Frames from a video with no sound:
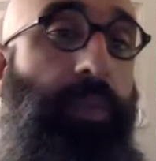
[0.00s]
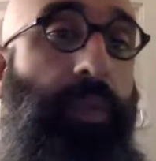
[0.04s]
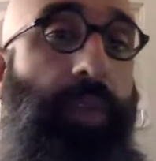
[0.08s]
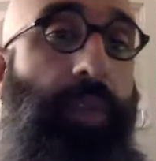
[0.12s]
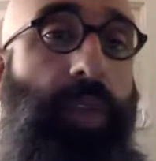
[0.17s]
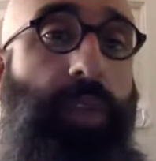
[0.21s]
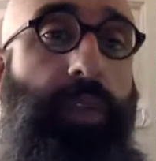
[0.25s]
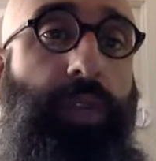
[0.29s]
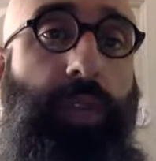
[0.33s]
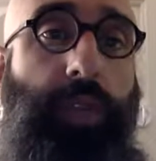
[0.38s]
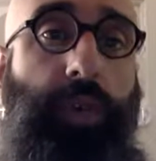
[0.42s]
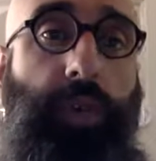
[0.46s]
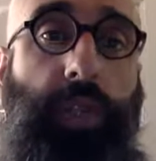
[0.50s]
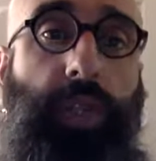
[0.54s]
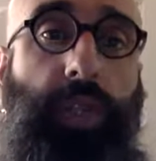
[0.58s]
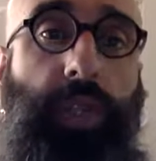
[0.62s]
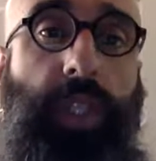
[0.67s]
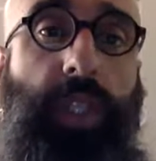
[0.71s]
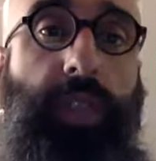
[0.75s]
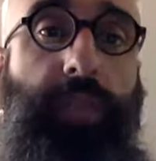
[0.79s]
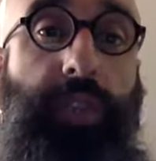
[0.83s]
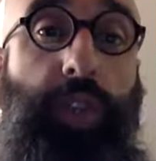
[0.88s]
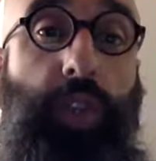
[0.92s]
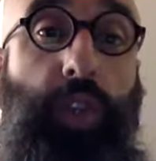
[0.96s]
if you want to
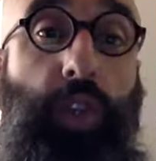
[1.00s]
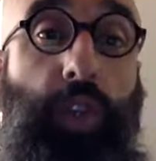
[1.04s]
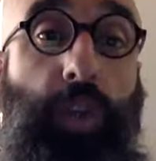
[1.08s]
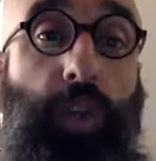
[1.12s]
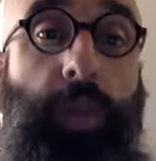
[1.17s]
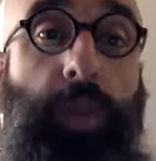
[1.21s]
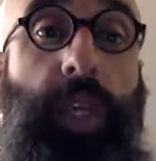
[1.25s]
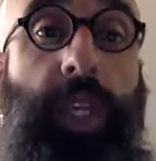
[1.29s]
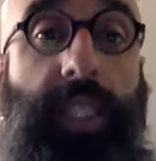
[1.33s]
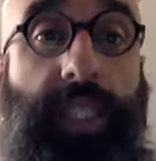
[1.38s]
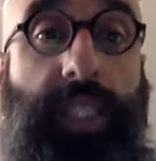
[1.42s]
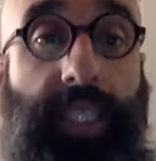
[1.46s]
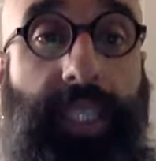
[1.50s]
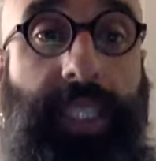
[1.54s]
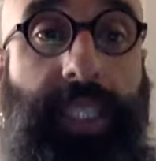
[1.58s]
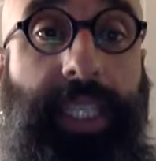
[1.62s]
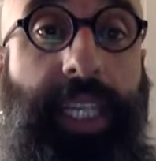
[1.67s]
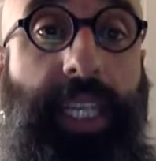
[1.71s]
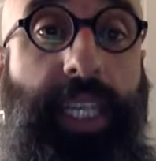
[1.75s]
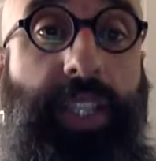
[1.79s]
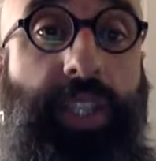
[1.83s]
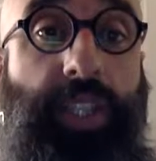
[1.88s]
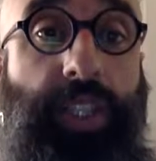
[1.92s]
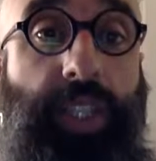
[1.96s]
give your
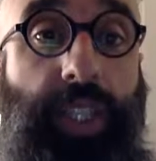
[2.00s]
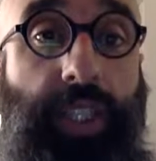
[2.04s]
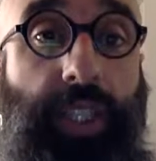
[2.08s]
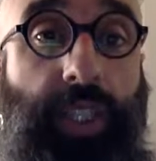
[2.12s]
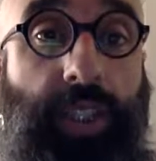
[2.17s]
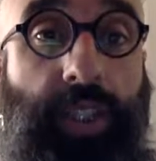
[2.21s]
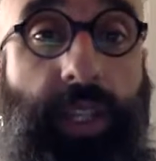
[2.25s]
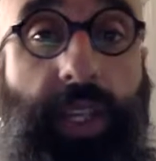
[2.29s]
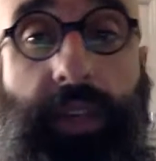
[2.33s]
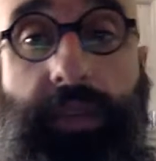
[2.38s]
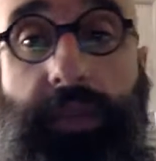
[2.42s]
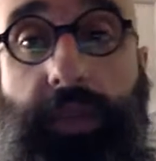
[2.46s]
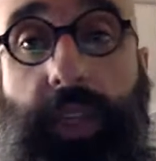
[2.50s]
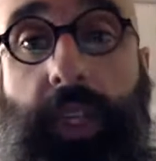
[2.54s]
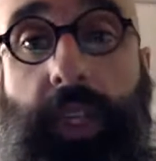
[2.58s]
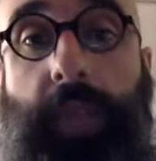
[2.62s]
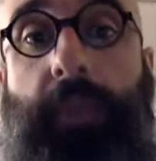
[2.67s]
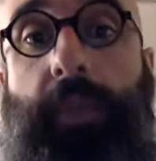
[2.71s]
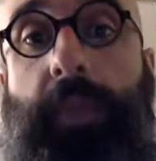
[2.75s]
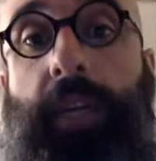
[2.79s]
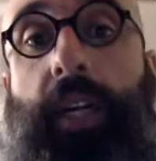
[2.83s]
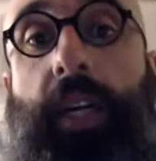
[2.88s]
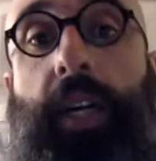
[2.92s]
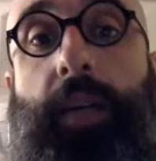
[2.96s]
presentations, you have a
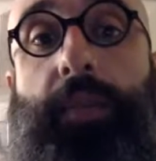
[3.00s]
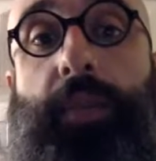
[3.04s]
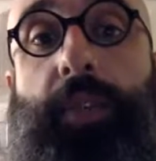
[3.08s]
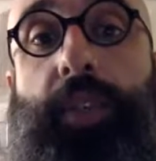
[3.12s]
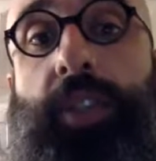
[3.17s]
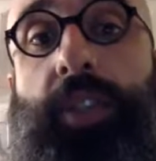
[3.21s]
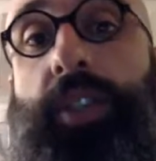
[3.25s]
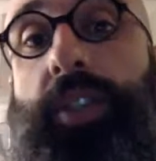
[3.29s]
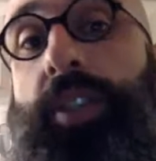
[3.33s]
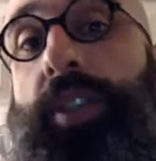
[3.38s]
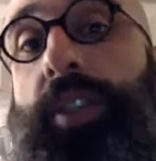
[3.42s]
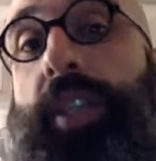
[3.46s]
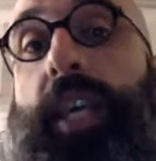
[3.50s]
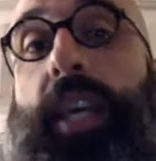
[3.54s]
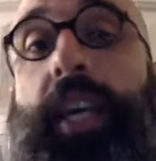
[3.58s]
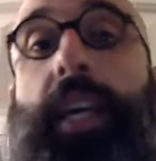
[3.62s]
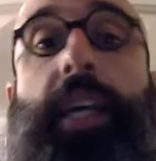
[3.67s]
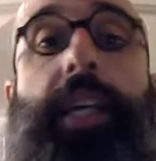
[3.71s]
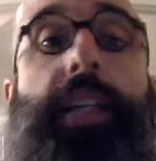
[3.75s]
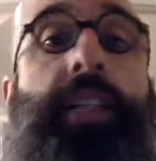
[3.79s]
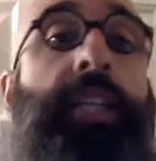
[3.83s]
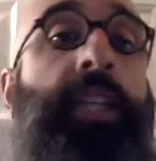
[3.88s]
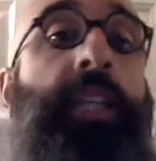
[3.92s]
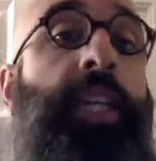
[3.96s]
couple options. You
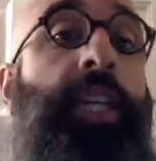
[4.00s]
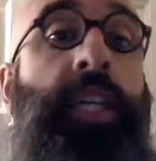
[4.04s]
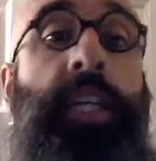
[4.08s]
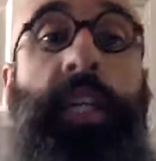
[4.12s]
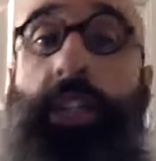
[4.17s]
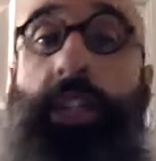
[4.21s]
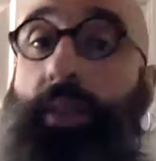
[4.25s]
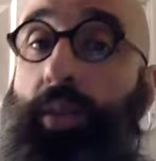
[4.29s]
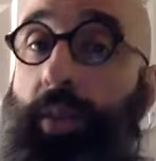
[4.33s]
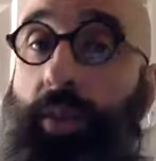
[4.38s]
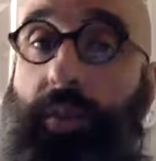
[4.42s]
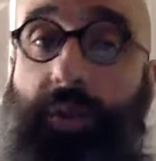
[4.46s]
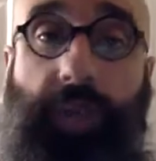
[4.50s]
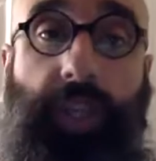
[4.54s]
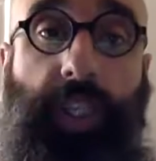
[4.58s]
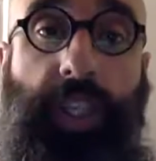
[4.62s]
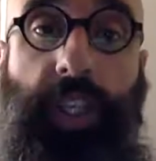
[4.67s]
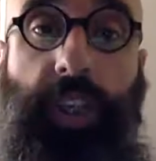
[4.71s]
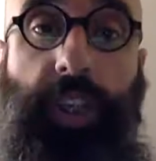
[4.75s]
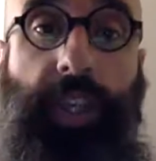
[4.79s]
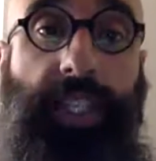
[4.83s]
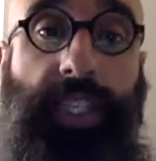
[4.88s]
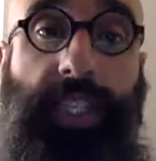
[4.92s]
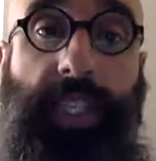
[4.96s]
can do a
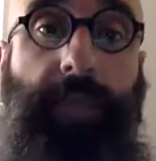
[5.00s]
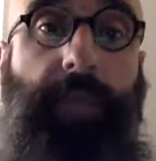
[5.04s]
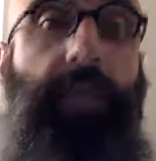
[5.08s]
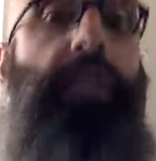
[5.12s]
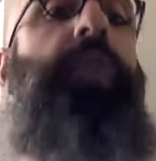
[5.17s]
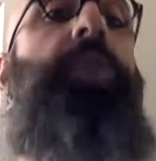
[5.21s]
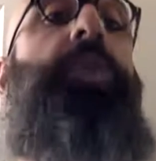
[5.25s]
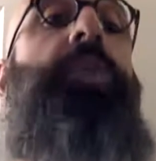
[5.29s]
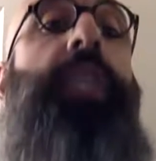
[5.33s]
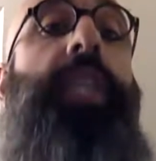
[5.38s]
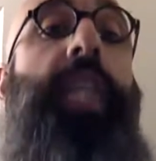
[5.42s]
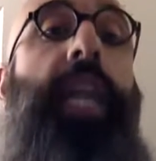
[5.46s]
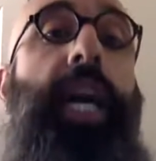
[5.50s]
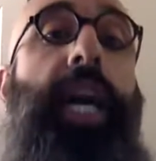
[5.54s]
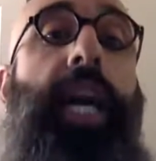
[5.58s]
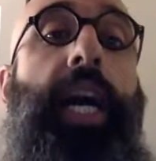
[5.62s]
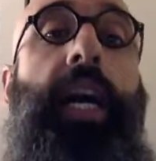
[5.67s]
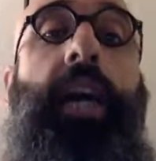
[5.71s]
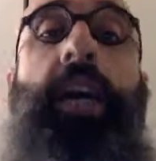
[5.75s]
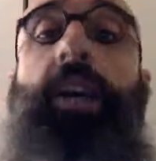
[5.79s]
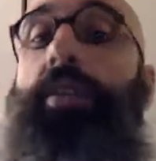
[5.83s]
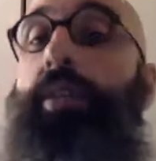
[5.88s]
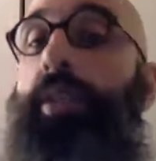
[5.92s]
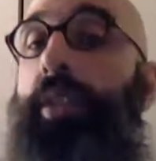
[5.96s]
video as I'm doing
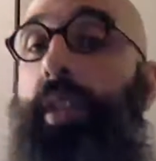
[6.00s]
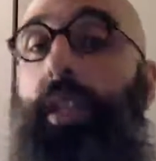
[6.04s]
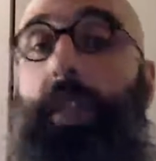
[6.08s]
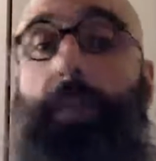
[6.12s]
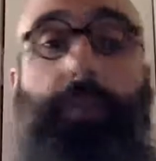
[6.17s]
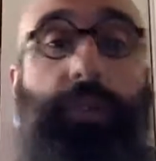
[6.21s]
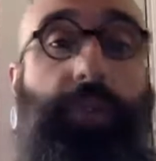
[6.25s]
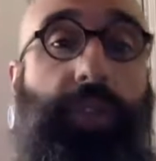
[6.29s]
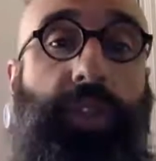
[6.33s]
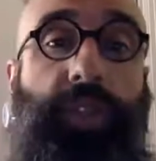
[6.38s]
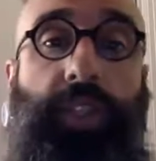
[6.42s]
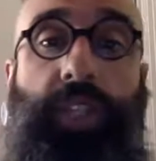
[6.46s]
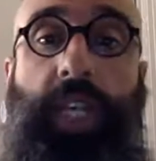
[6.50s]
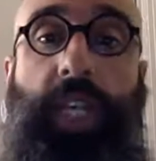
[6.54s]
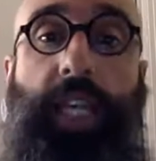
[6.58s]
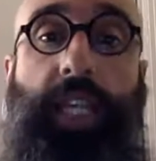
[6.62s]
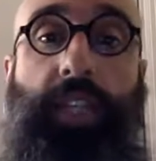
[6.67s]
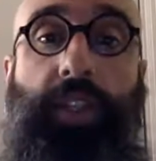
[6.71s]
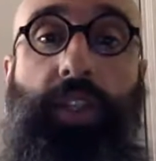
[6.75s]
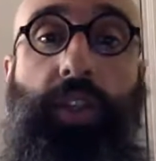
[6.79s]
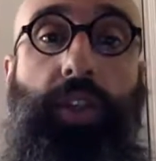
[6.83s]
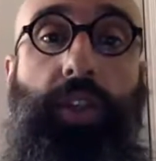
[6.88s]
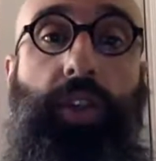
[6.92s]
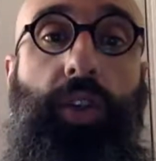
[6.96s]
now. You can project
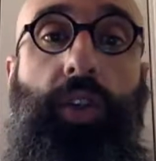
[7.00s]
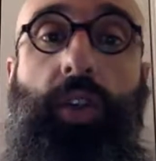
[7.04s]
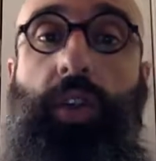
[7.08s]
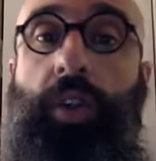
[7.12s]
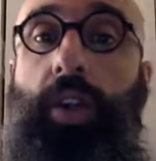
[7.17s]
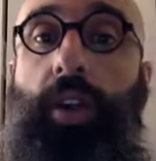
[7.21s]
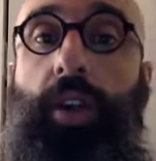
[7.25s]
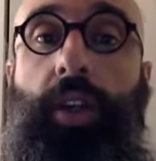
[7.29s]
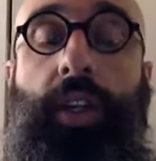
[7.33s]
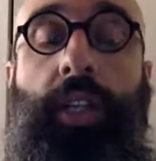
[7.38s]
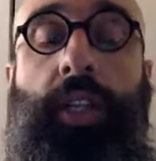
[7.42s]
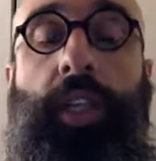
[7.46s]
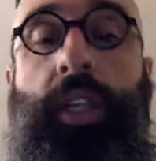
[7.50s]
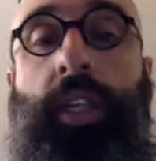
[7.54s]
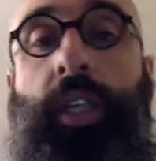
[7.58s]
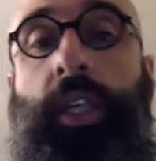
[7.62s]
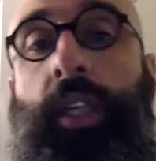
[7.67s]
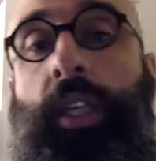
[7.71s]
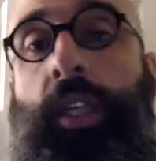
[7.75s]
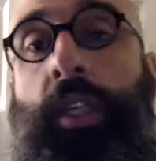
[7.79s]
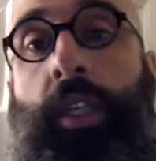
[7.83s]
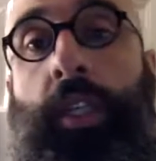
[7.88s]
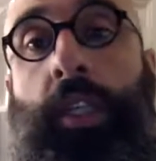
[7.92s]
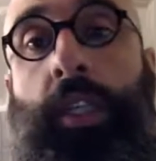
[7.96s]
your
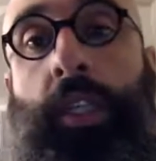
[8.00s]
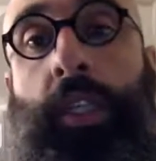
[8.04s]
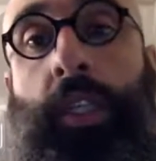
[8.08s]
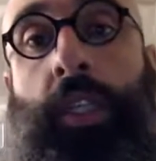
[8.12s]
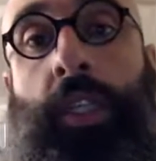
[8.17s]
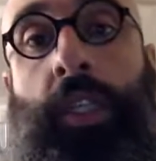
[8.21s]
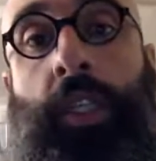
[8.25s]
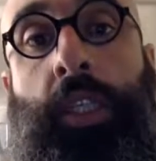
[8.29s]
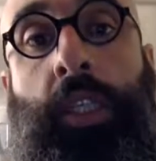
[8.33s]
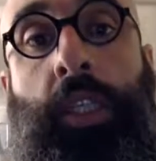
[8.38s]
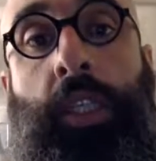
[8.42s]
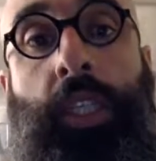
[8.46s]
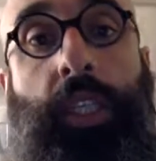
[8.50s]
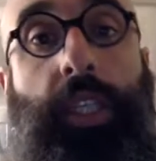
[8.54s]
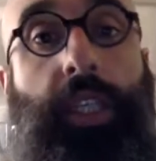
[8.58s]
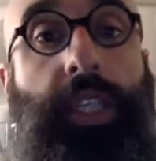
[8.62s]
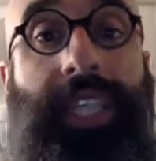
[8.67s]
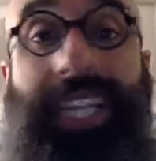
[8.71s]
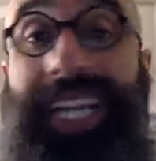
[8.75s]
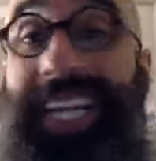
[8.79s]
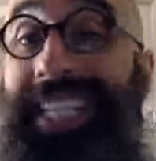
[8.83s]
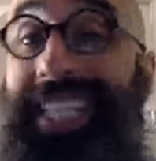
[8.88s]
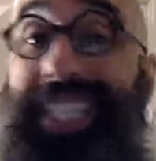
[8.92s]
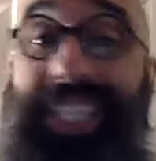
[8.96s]

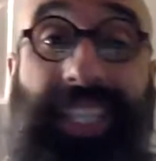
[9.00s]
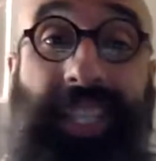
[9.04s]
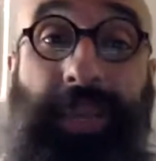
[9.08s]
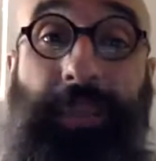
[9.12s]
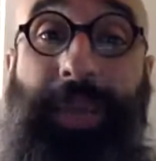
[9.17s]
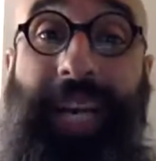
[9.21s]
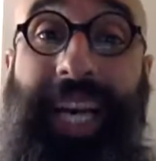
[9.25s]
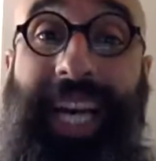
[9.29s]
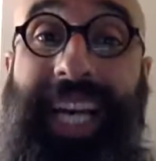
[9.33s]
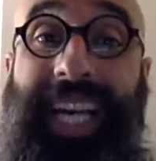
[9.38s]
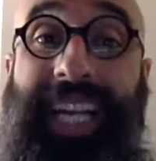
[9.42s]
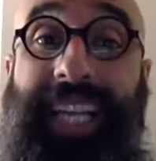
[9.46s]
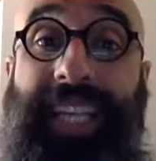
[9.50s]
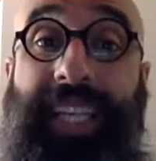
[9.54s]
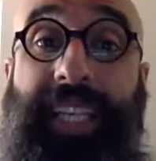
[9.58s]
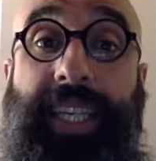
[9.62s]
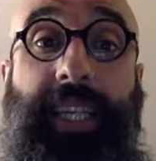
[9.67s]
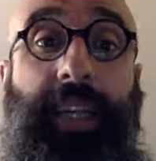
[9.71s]
slides in the back.